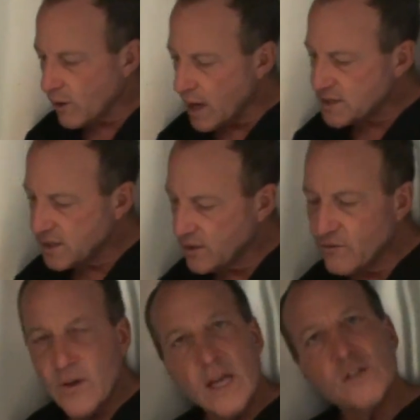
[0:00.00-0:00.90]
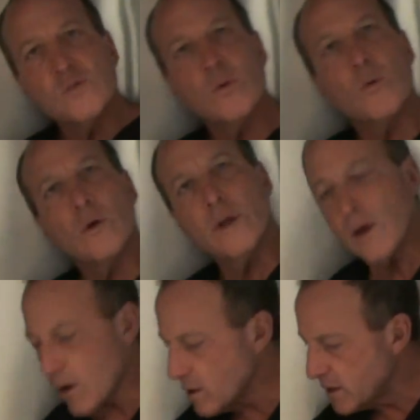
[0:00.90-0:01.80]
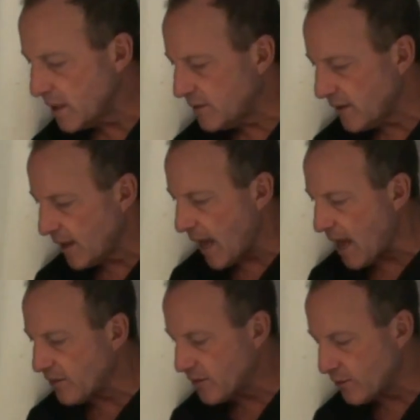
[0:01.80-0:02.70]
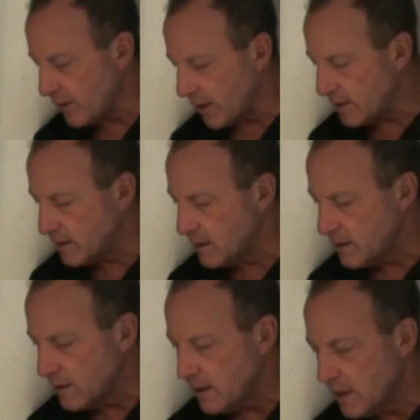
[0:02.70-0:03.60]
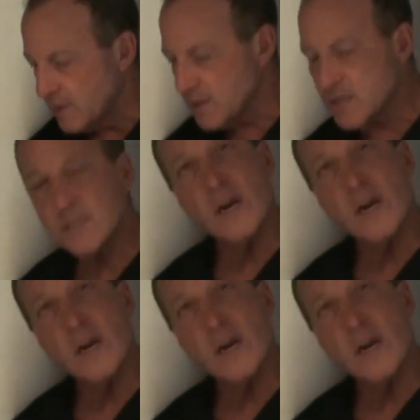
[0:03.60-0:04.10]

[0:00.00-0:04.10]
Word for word: cross, and her veins were really hard to get the catheter in. This